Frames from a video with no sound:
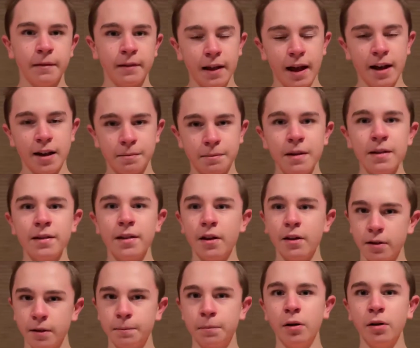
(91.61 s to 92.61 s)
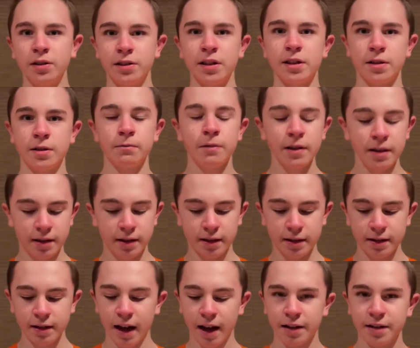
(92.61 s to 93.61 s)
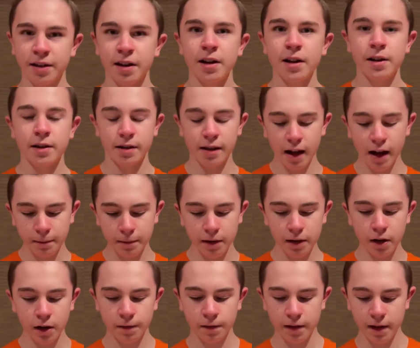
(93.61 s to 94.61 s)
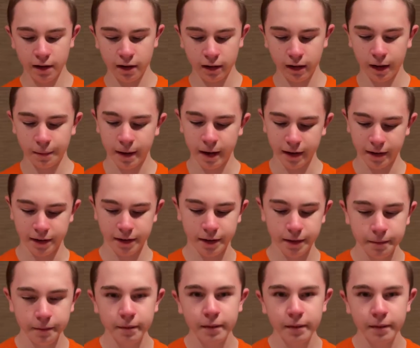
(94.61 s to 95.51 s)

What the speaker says: has been there in the postseason with success. So that'll be good for their clubhouse.